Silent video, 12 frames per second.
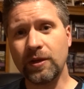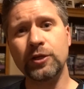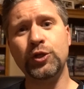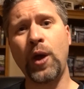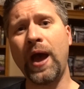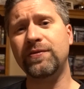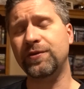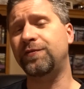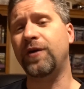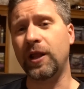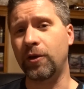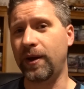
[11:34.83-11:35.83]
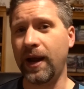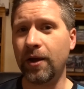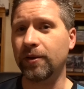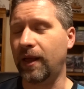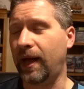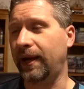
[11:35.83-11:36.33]
to have to follow an
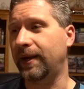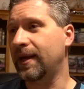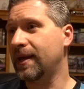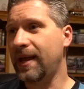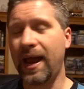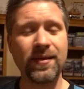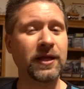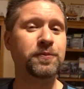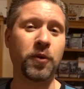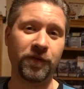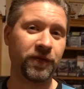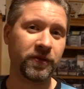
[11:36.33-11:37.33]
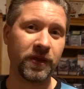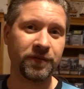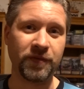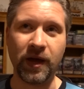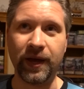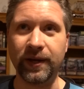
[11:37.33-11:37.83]
outline, and that's perfectly
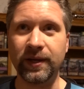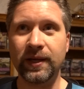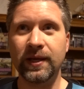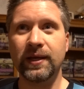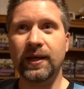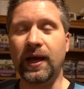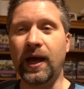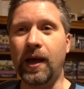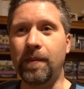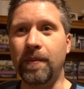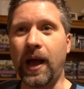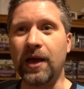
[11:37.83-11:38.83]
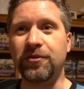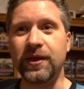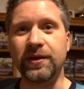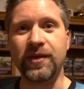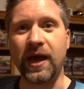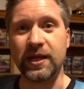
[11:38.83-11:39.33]
fine. I
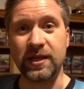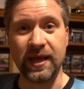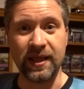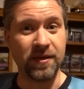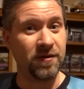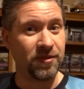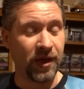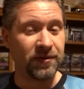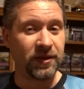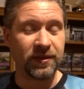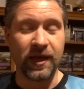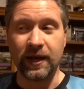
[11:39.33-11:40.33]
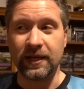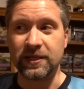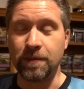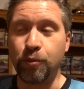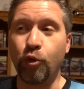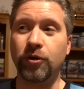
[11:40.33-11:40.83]
think that it's
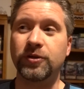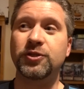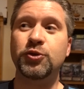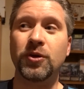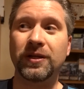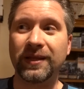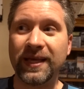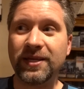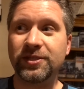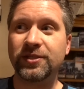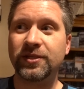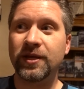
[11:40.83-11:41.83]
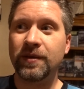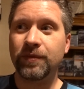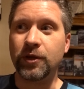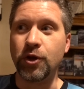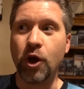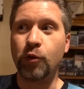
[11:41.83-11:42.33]
important to at least
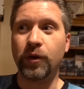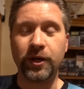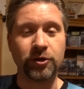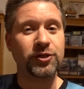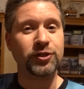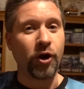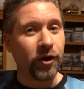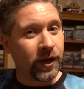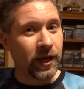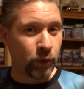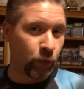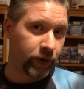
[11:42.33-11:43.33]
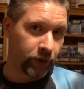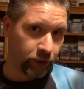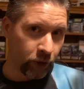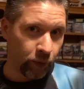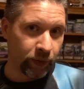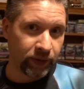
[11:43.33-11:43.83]
know where you're starting and where you're
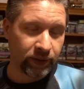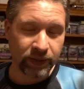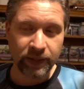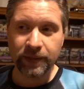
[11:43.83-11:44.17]
going,